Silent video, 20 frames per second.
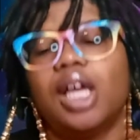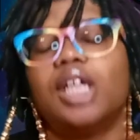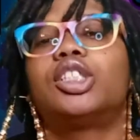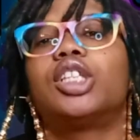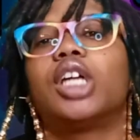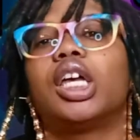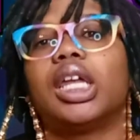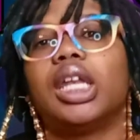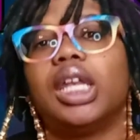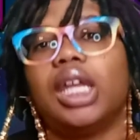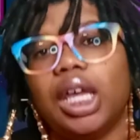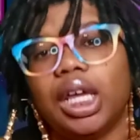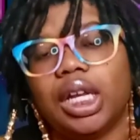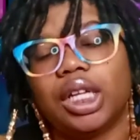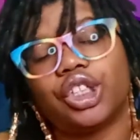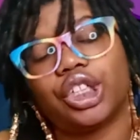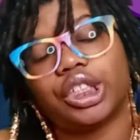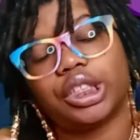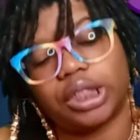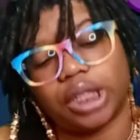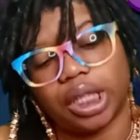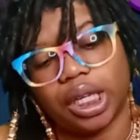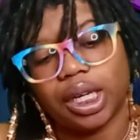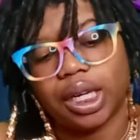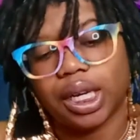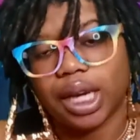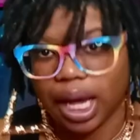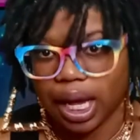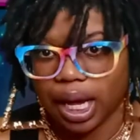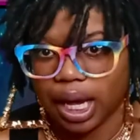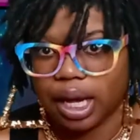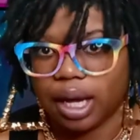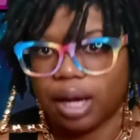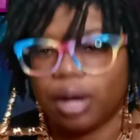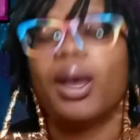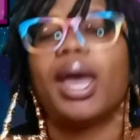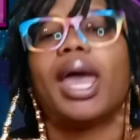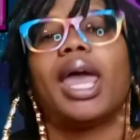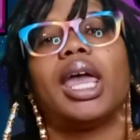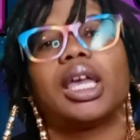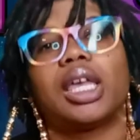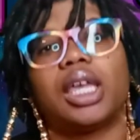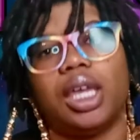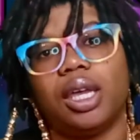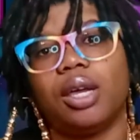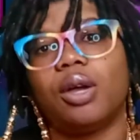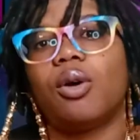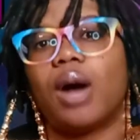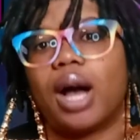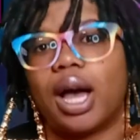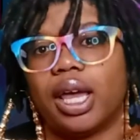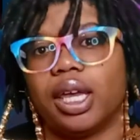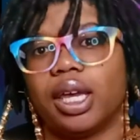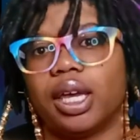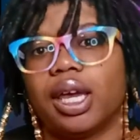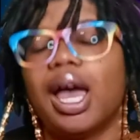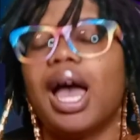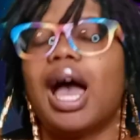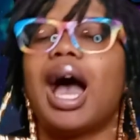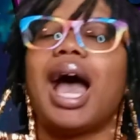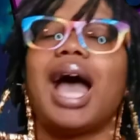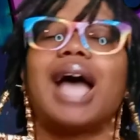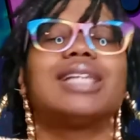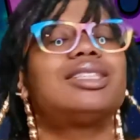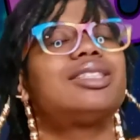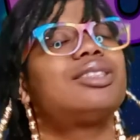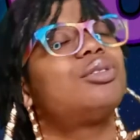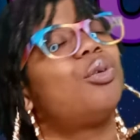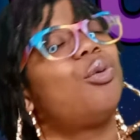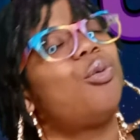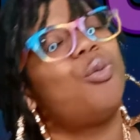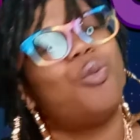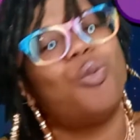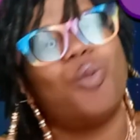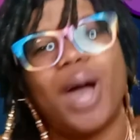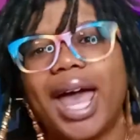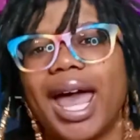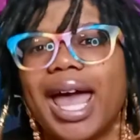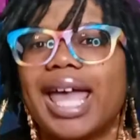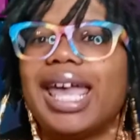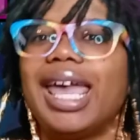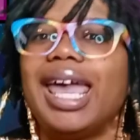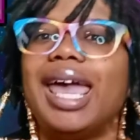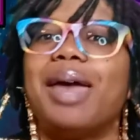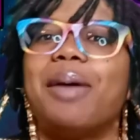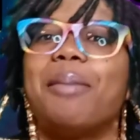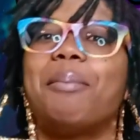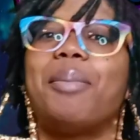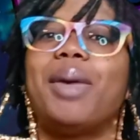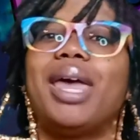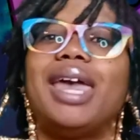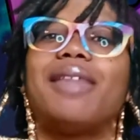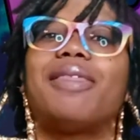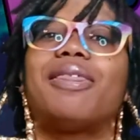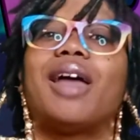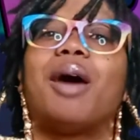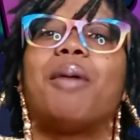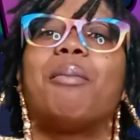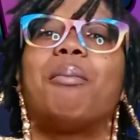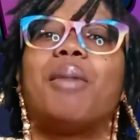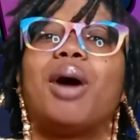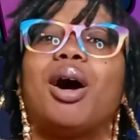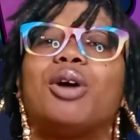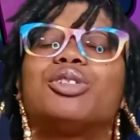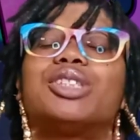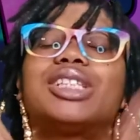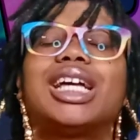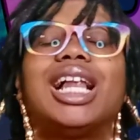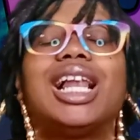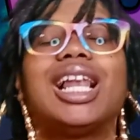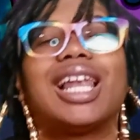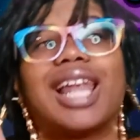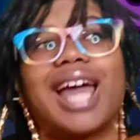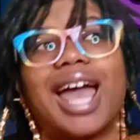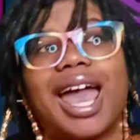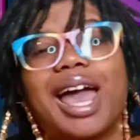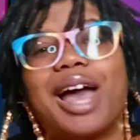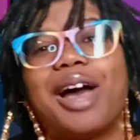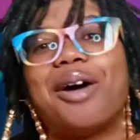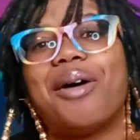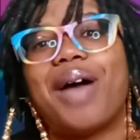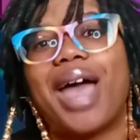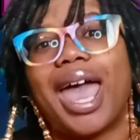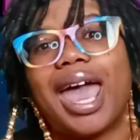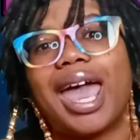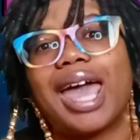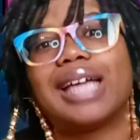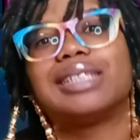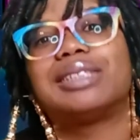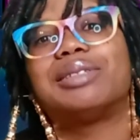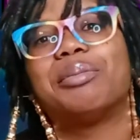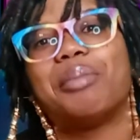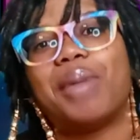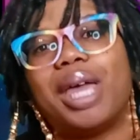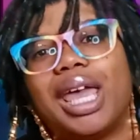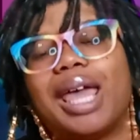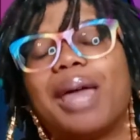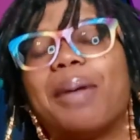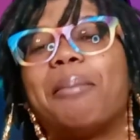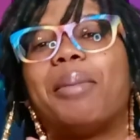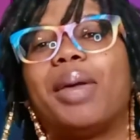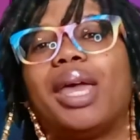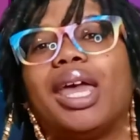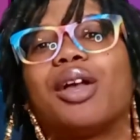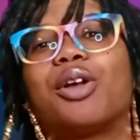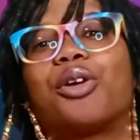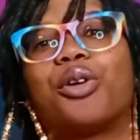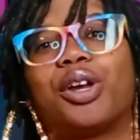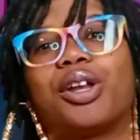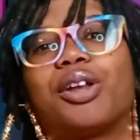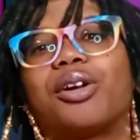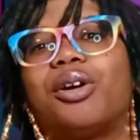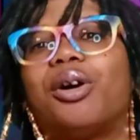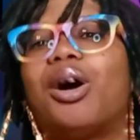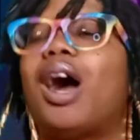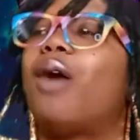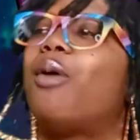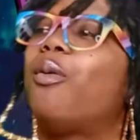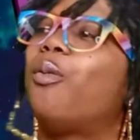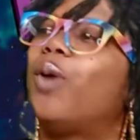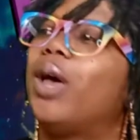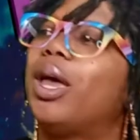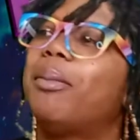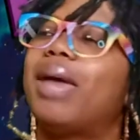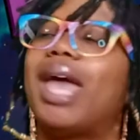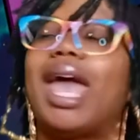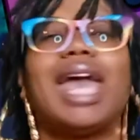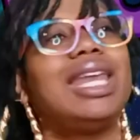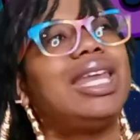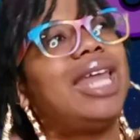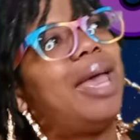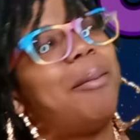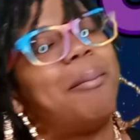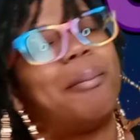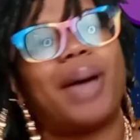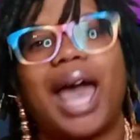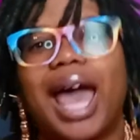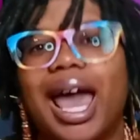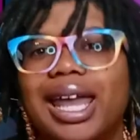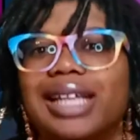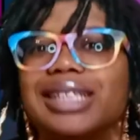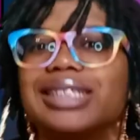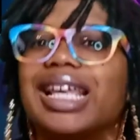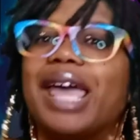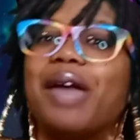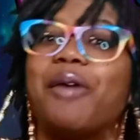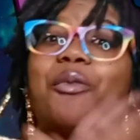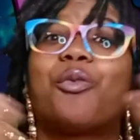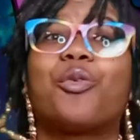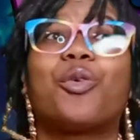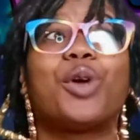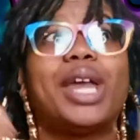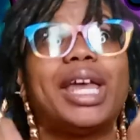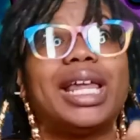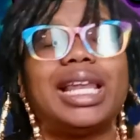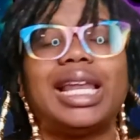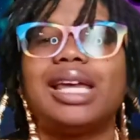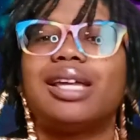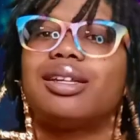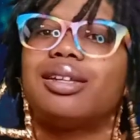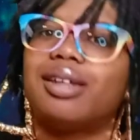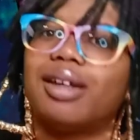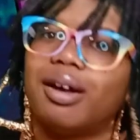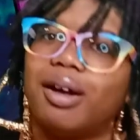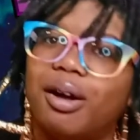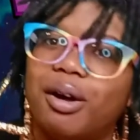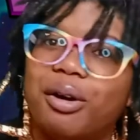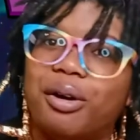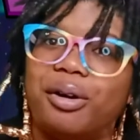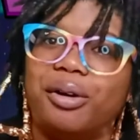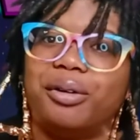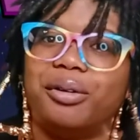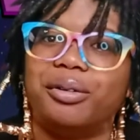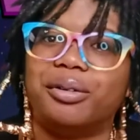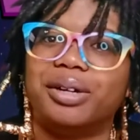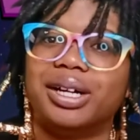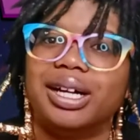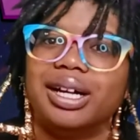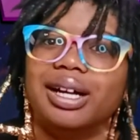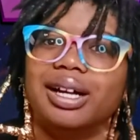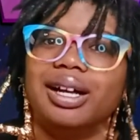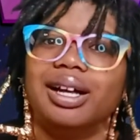So you need to just sit down and keep quiet. I swear it be the most clown ass men being critical of women and their bodies. It really do.